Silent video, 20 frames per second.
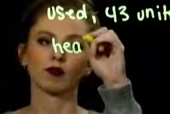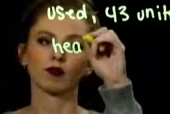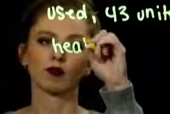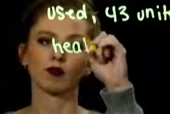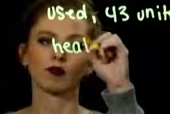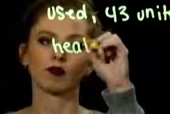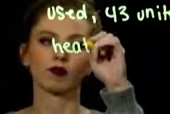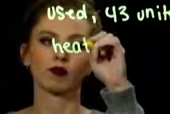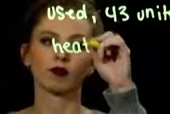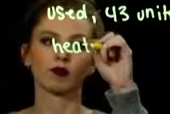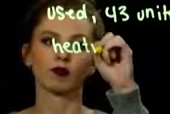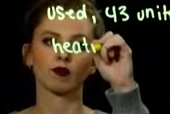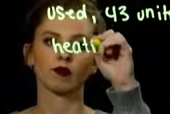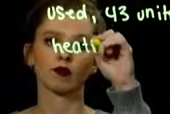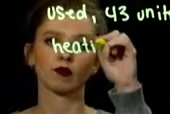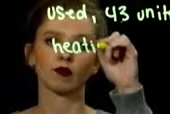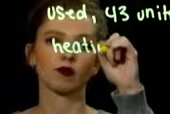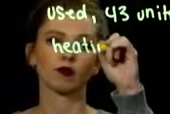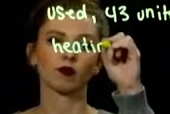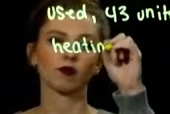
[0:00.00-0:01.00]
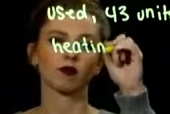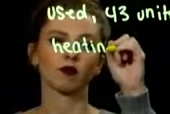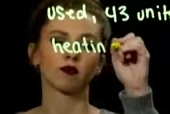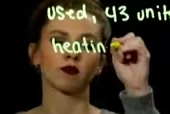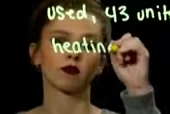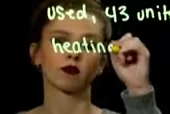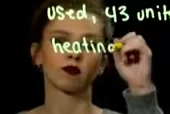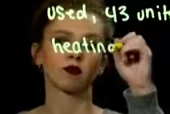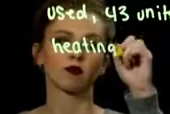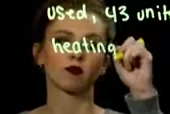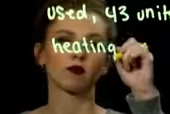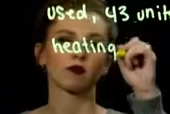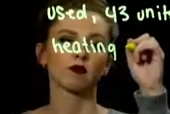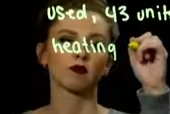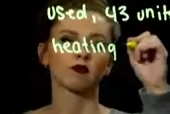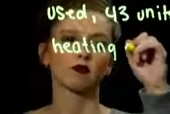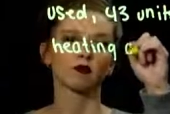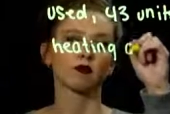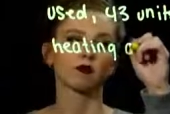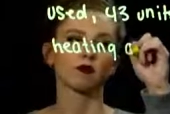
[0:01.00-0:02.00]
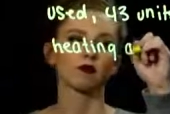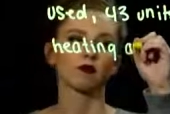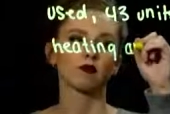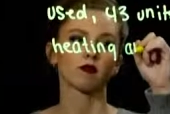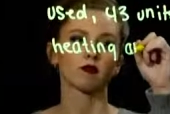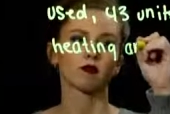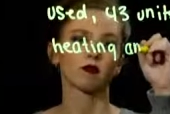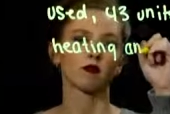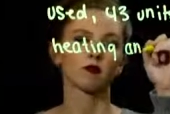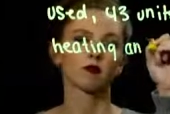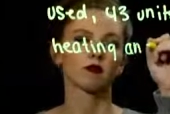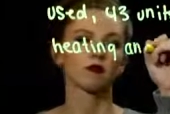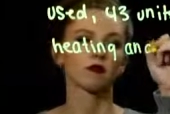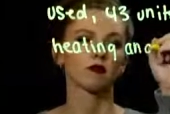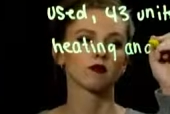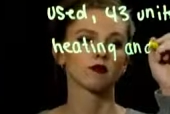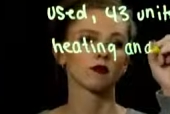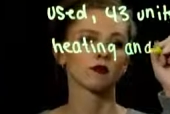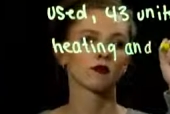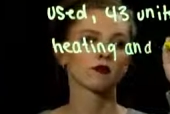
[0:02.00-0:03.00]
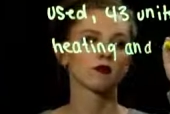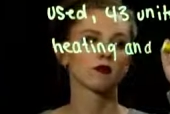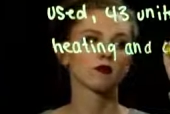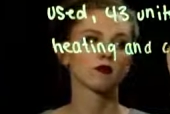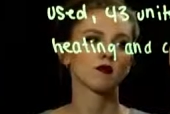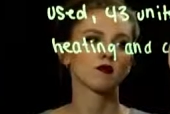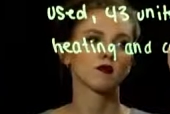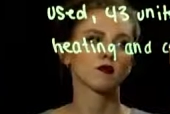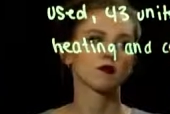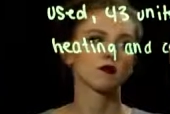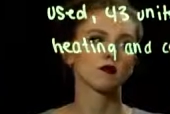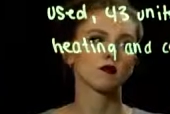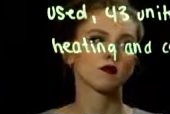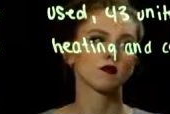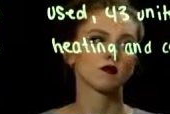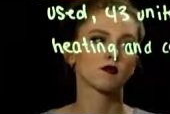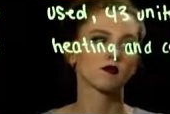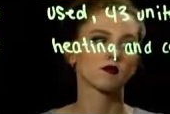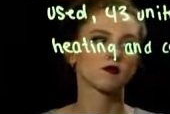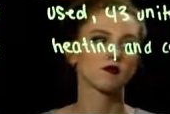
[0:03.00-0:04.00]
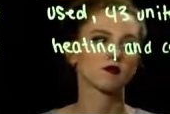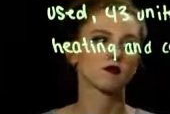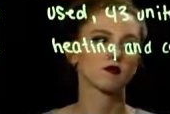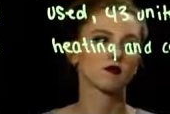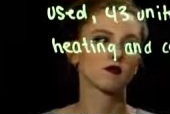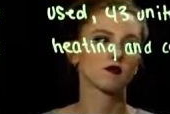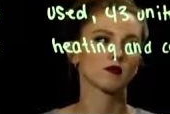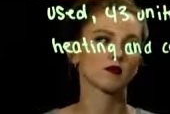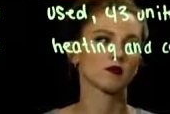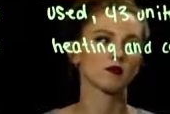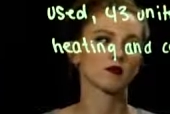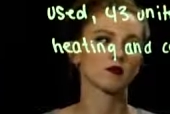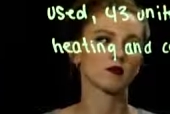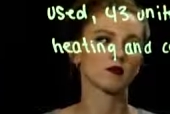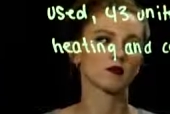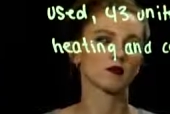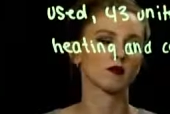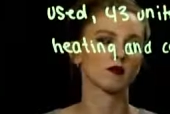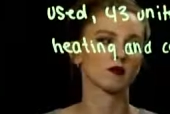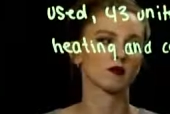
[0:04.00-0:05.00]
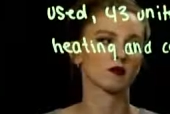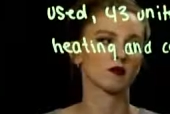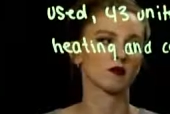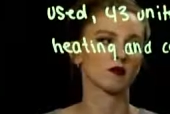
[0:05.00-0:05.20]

(silence)